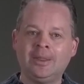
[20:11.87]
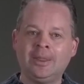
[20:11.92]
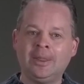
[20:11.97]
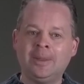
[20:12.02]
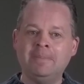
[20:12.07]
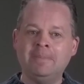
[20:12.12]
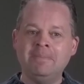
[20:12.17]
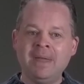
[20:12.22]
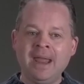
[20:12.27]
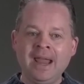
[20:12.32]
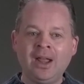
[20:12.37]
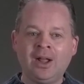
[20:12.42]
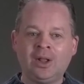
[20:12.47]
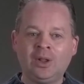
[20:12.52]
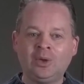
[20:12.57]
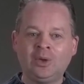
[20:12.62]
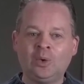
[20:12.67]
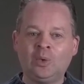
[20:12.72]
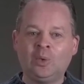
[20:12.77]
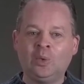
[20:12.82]
The
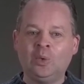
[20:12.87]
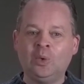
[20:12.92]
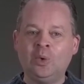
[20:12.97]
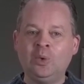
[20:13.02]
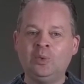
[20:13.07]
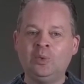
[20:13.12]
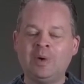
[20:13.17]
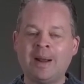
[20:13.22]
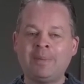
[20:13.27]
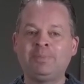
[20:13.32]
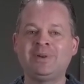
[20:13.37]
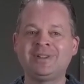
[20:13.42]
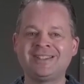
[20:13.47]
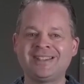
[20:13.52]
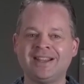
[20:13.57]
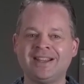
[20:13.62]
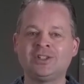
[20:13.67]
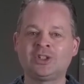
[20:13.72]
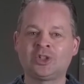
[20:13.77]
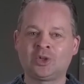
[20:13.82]
male who
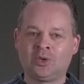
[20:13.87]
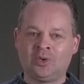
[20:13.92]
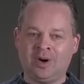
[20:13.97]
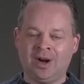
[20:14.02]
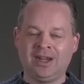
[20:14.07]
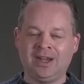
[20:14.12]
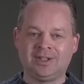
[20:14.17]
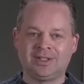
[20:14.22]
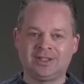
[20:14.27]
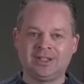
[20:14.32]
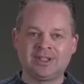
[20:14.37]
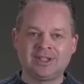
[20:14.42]
represents Christ,